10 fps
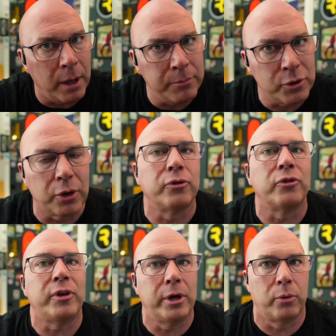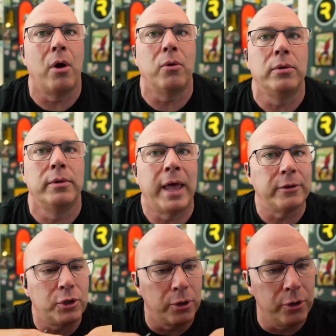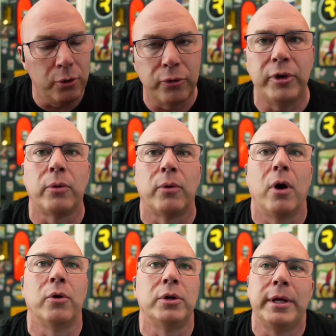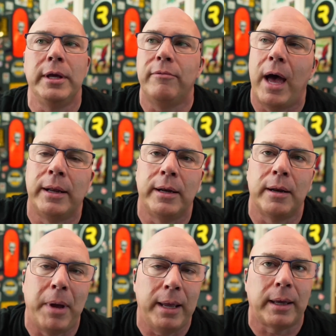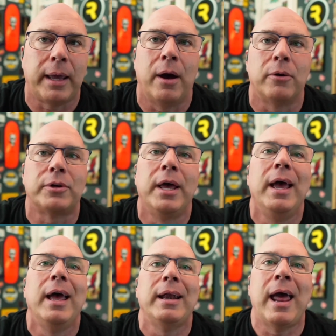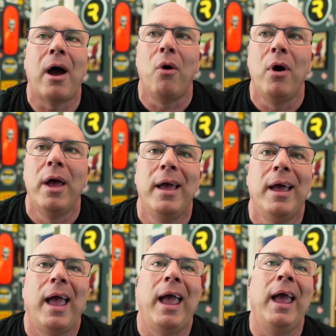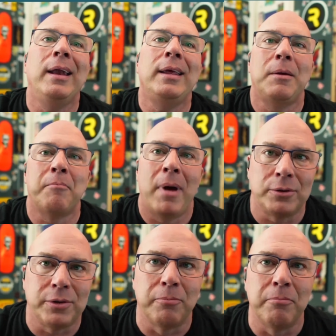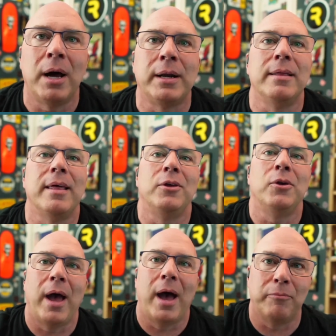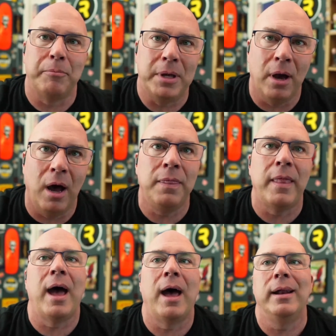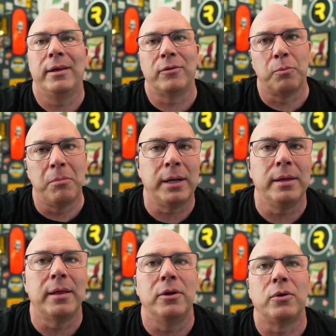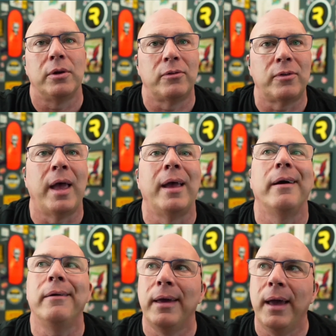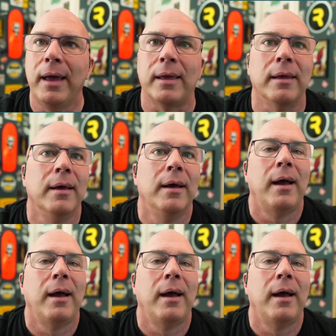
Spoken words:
becomes your zero. That's your new zero, and you leave that in a bank account. Now, any amount of money that you have beyond that is money that you can say, okay,